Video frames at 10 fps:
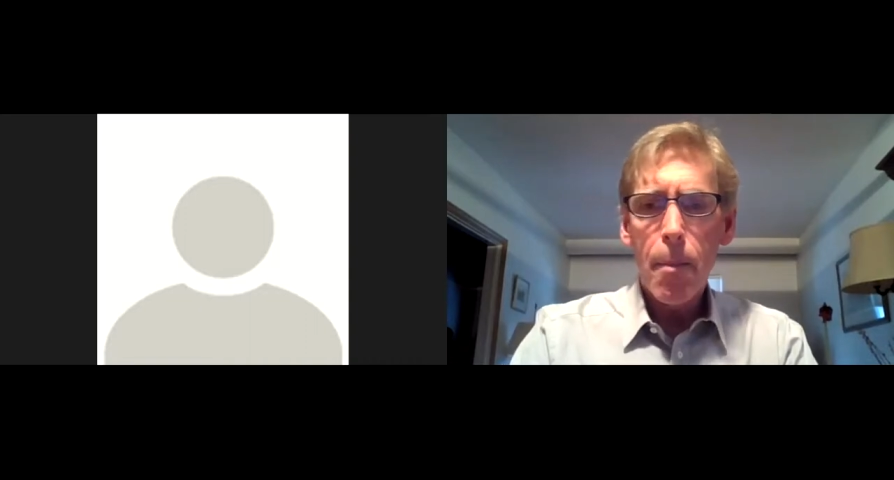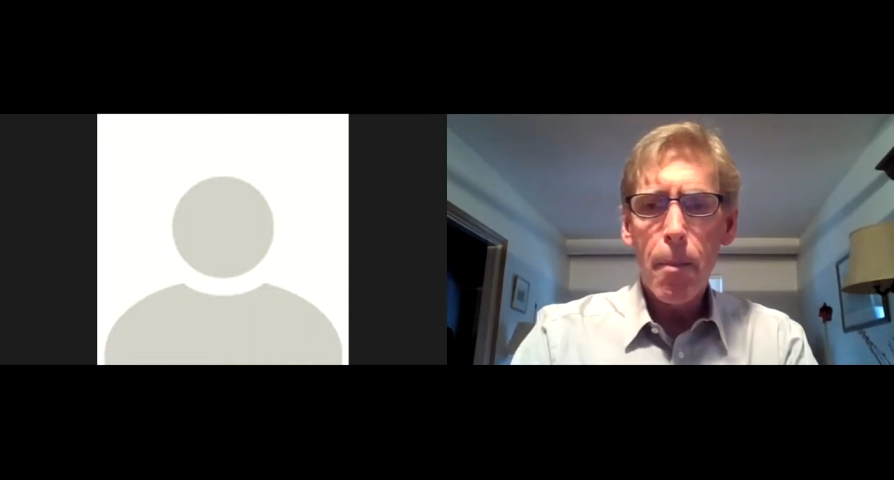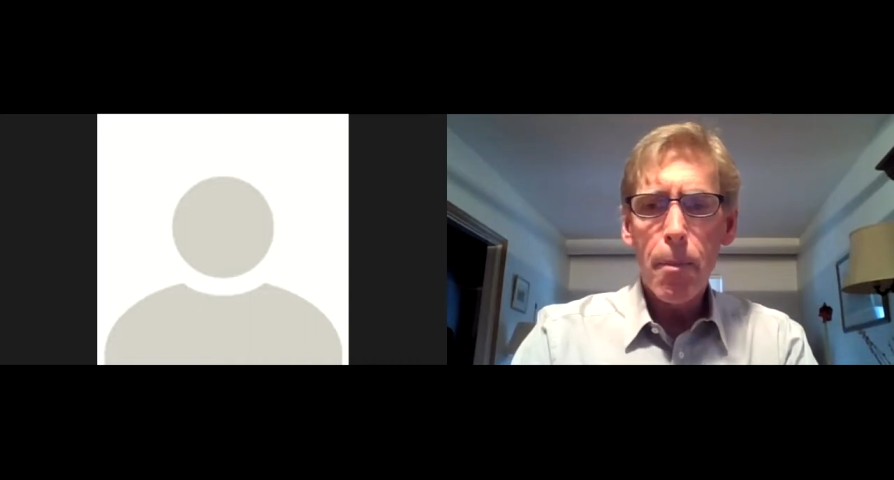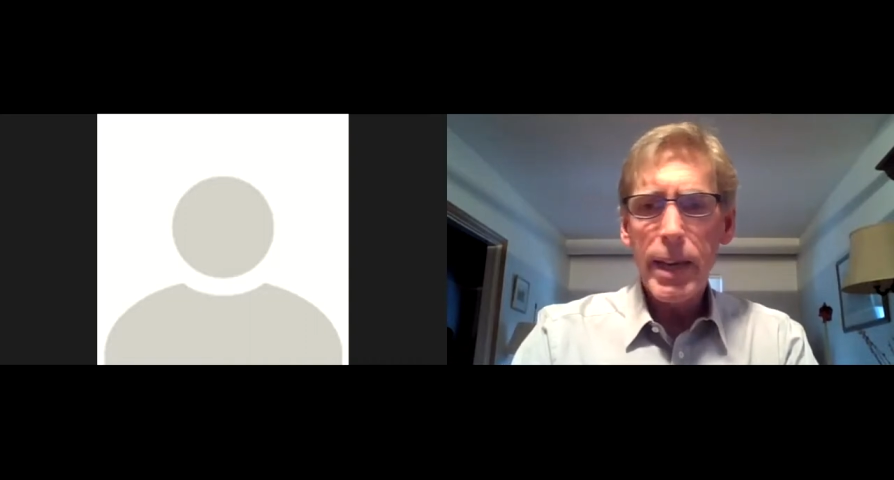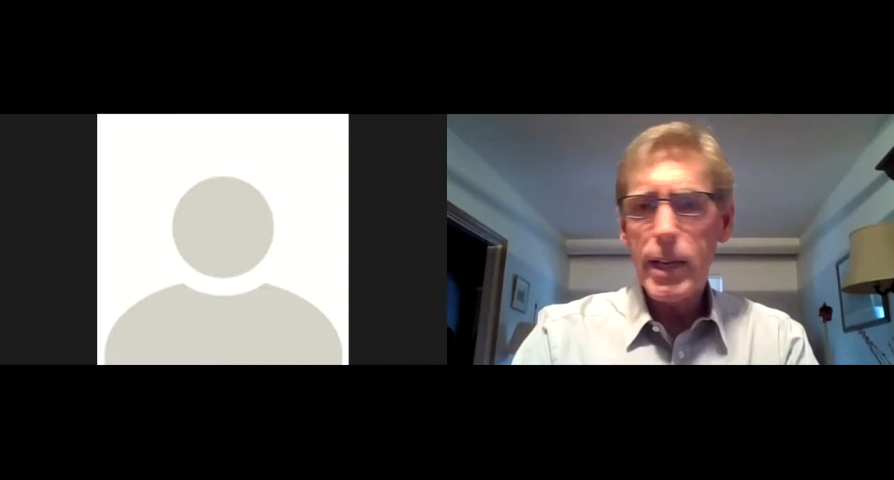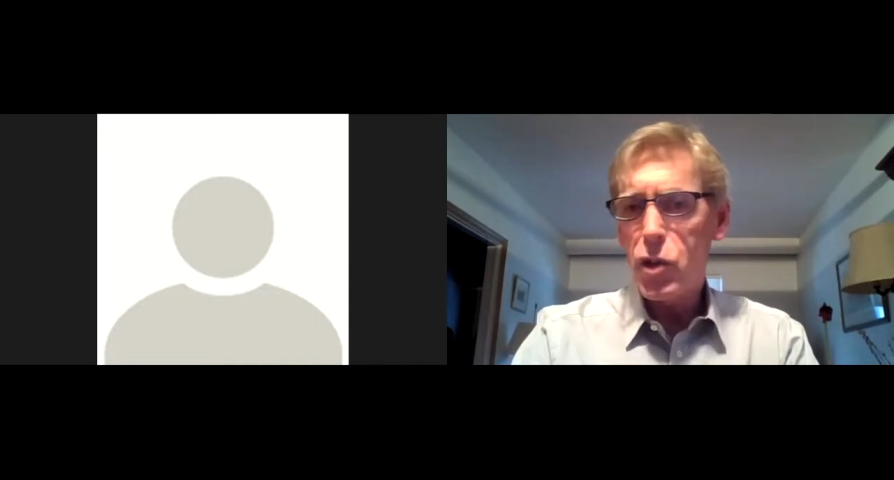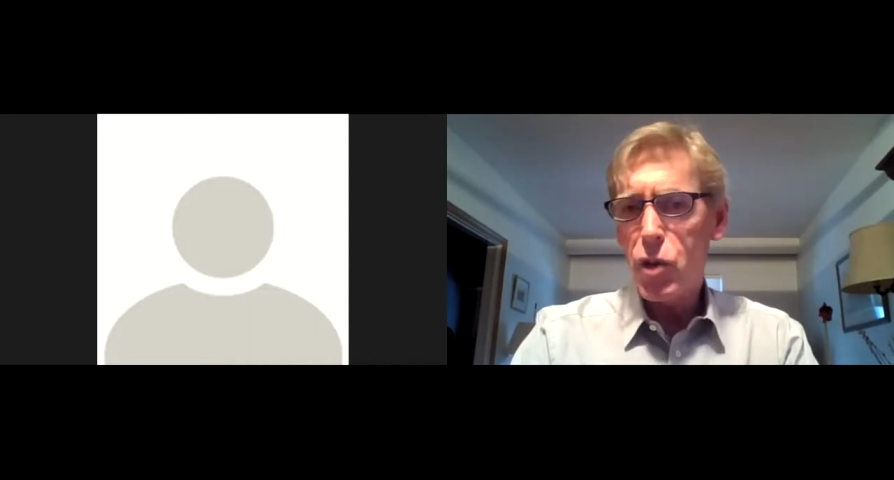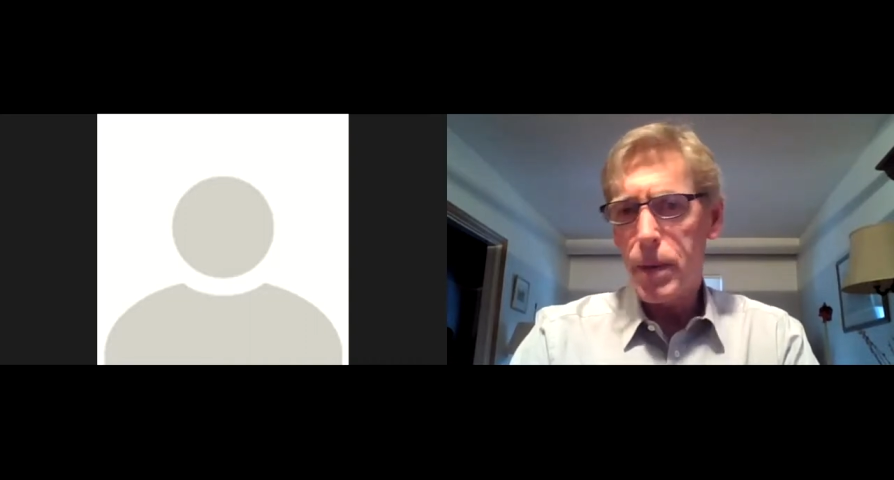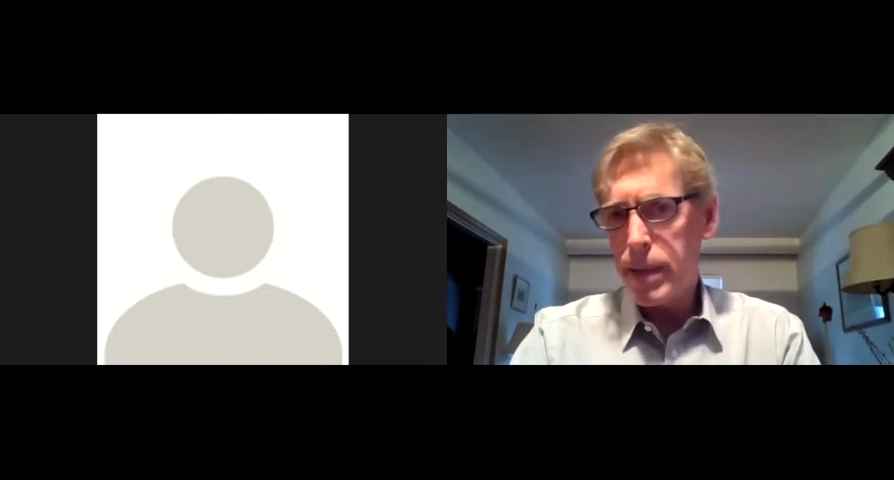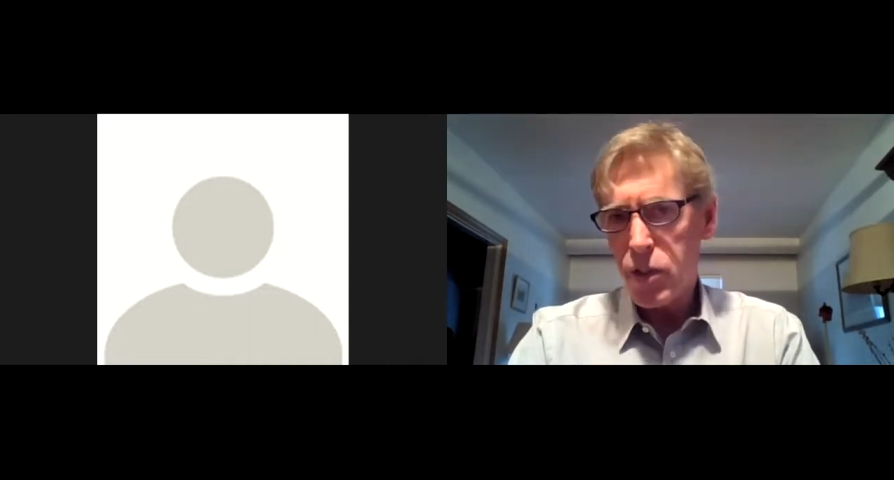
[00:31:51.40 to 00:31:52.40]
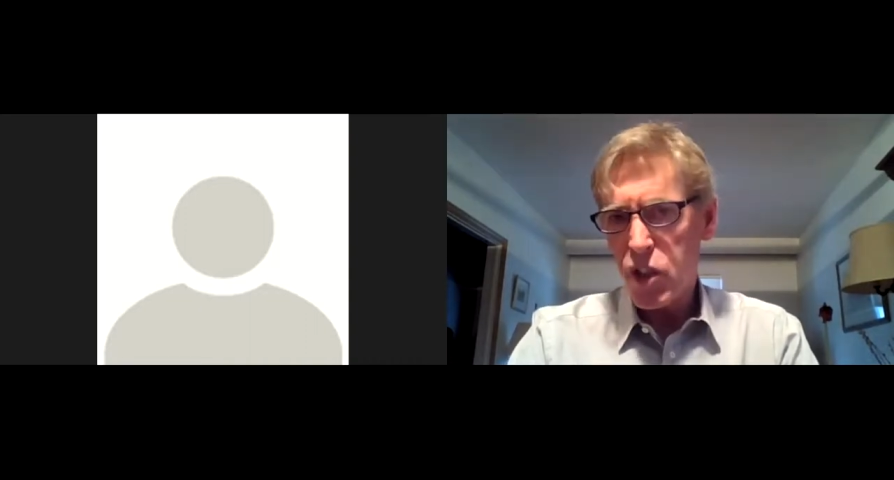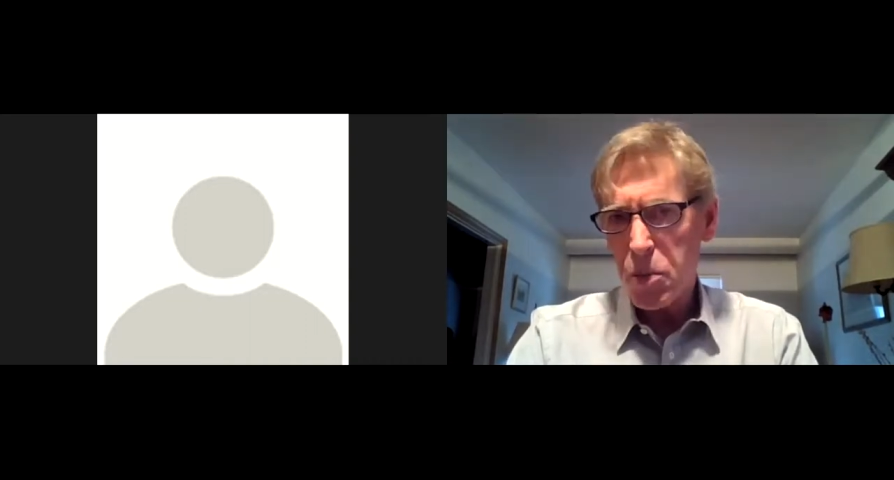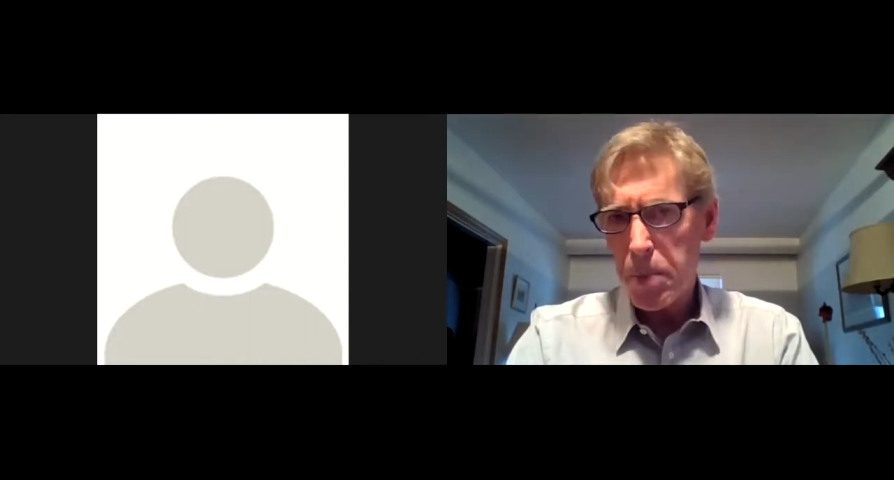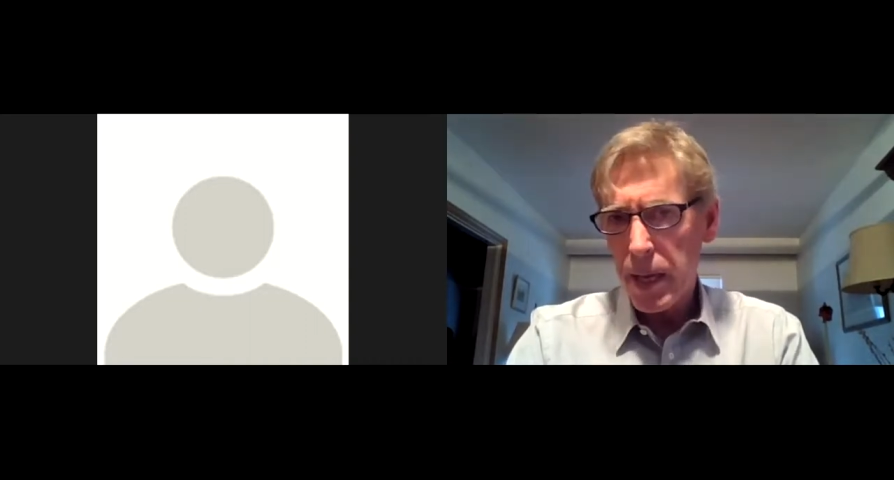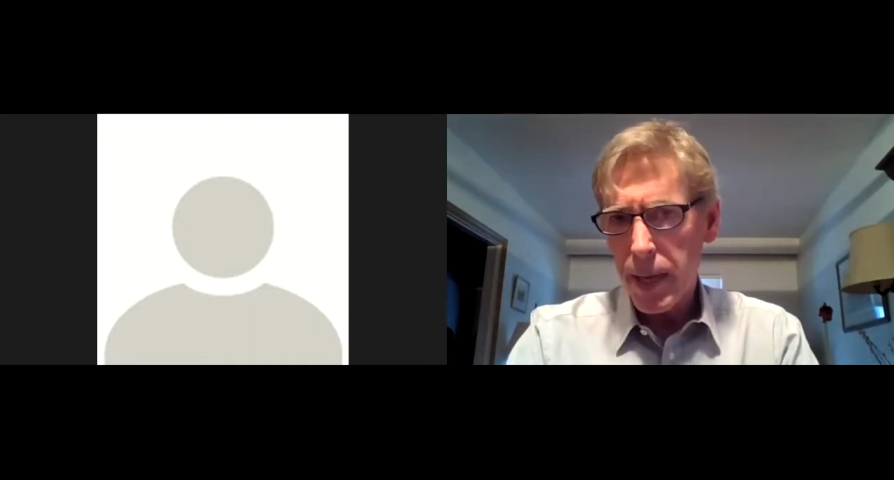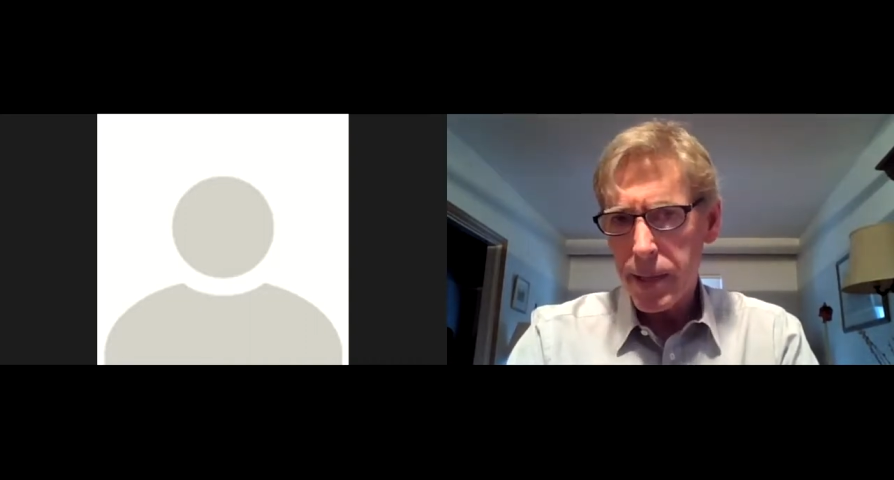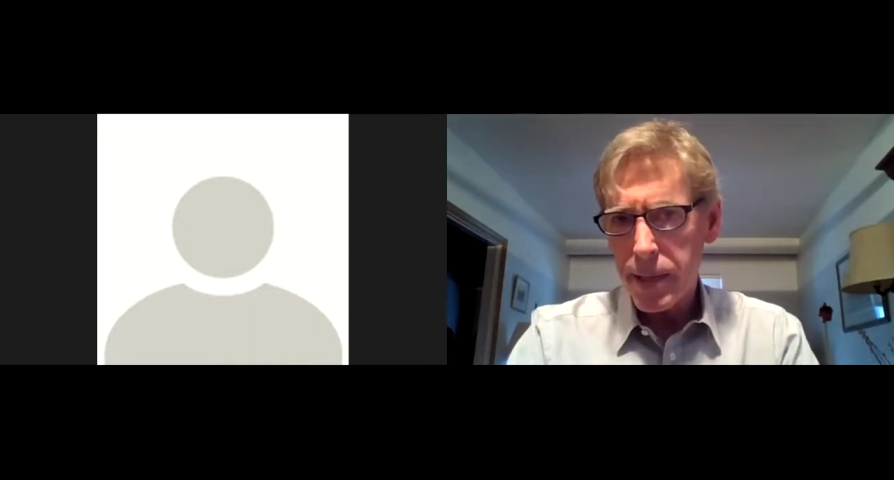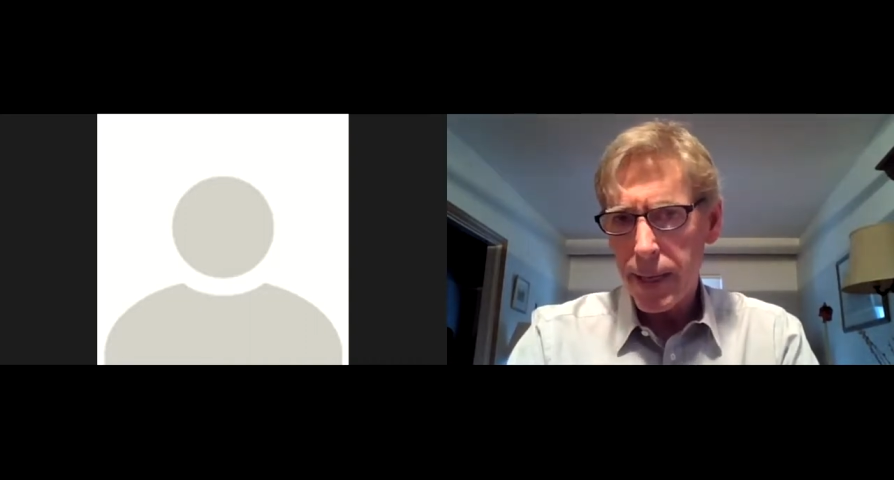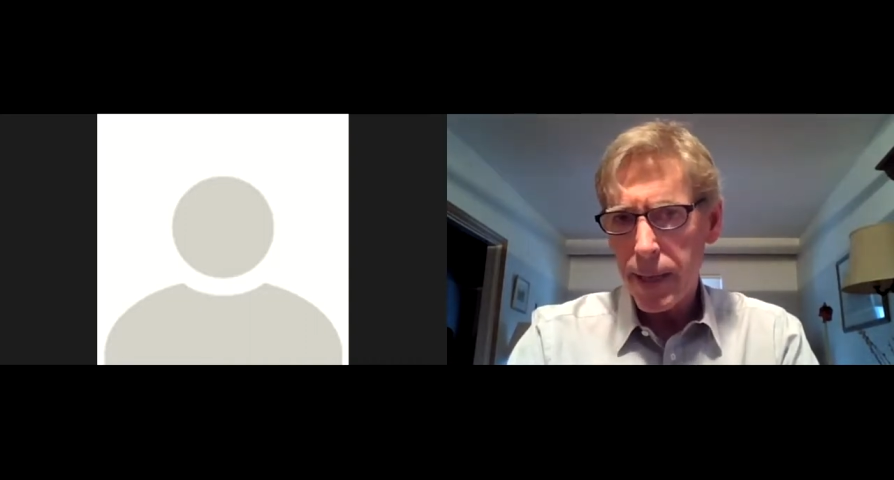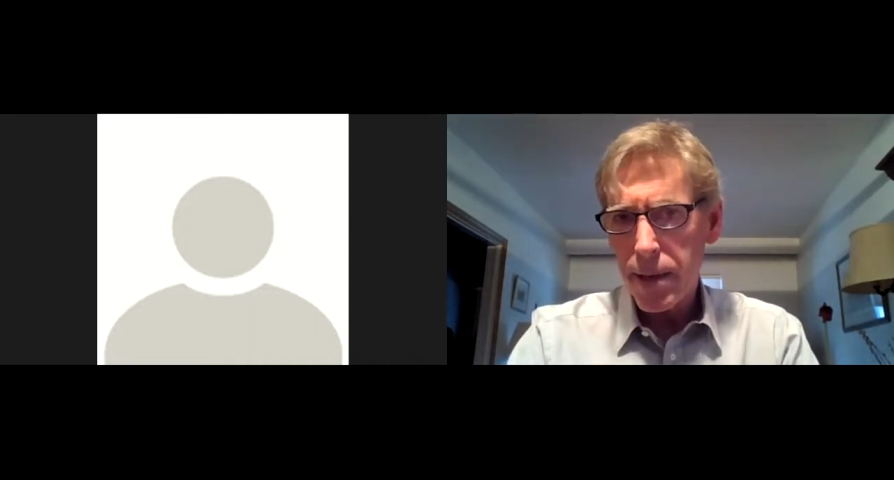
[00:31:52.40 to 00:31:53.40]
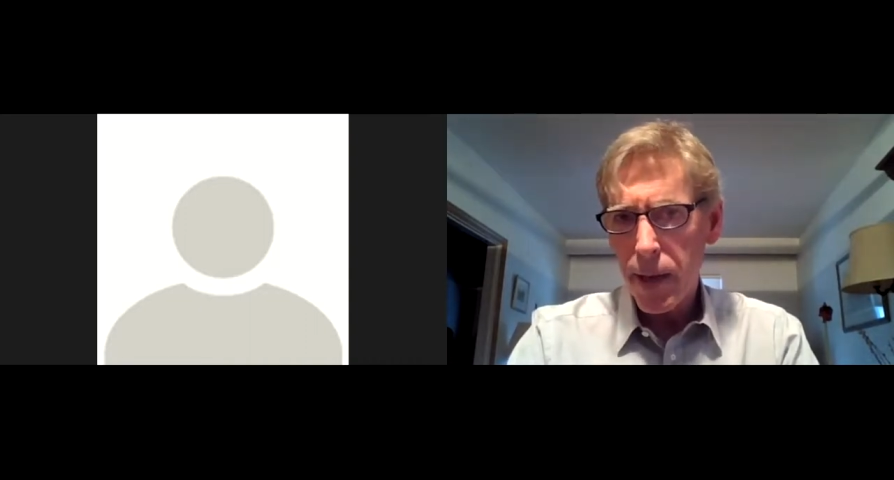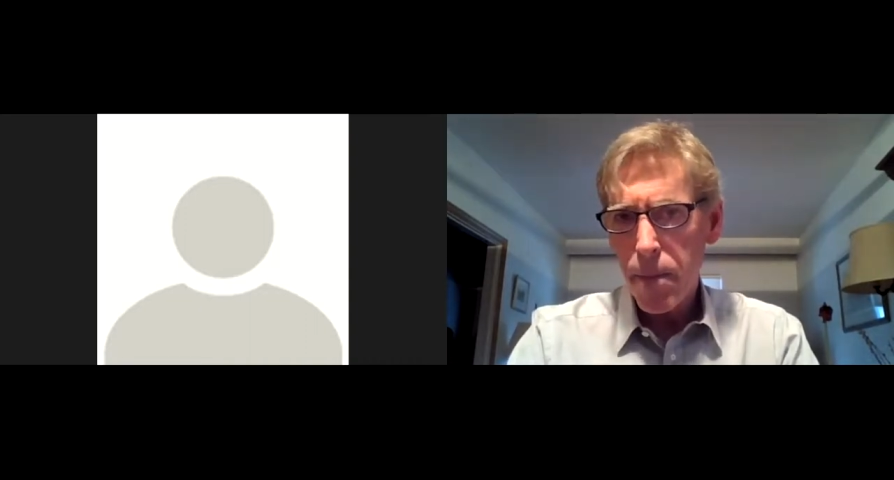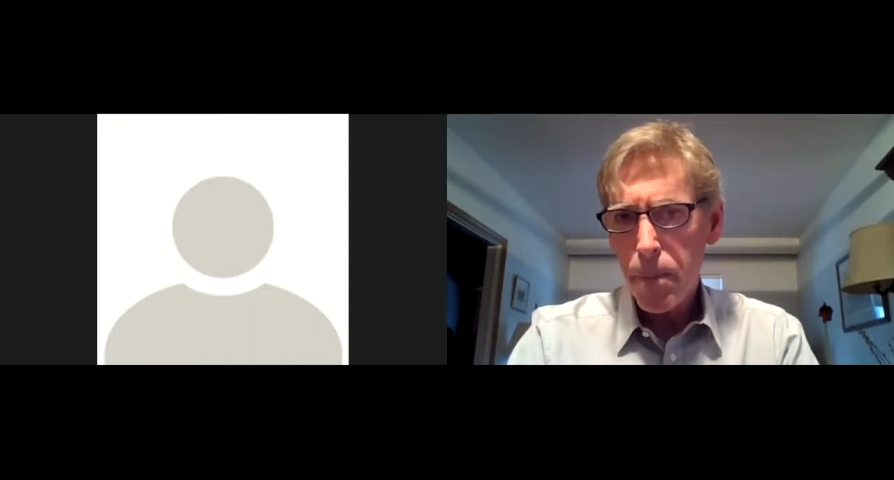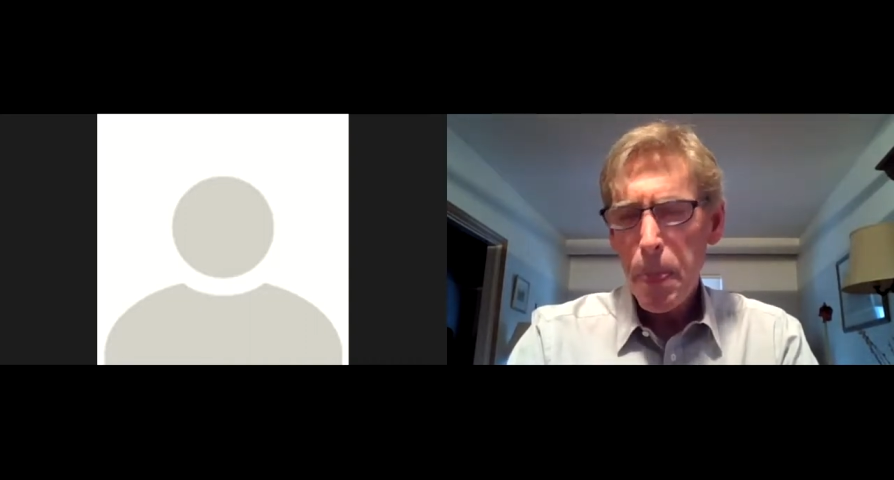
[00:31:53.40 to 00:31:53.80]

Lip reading: making sure that it doesn't spill as anything.